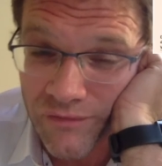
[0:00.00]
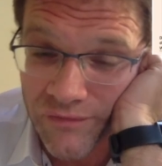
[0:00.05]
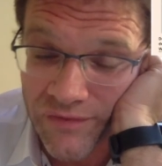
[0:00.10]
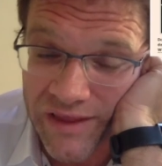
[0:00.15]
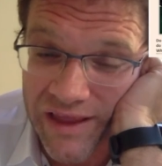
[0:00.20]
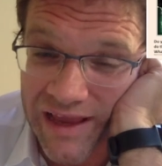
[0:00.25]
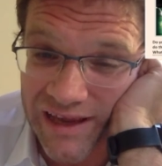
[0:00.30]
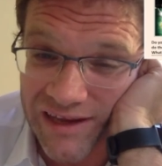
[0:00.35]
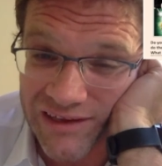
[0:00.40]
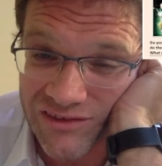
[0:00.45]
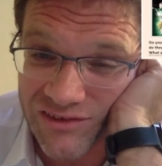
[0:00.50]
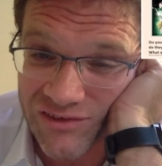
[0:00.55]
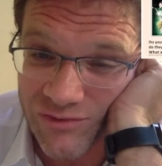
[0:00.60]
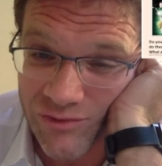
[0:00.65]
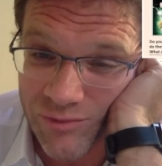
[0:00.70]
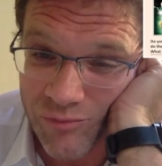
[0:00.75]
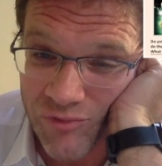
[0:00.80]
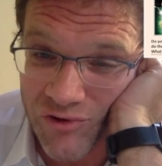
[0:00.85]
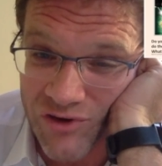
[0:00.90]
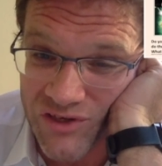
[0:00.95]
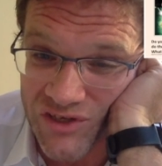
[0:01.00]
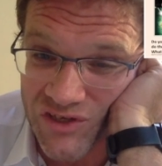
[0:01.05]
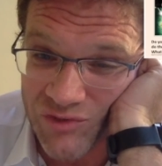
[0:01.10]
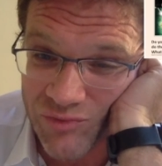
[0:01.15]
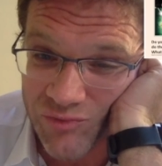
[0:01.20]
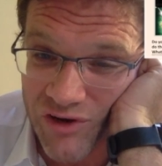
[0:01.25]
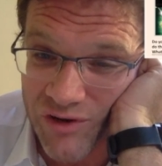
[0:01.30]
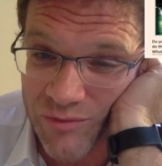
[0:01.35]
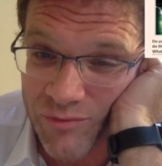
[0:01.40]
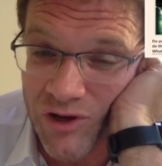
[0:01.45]
of the actors were
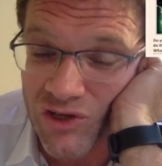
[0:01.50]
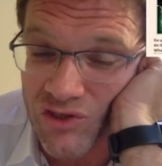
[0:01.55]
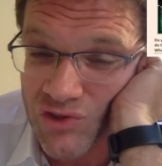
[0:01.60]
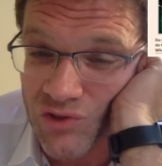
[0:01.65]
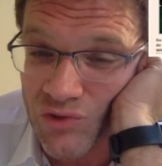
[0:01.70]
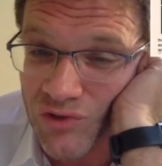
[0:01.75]
British pretty much.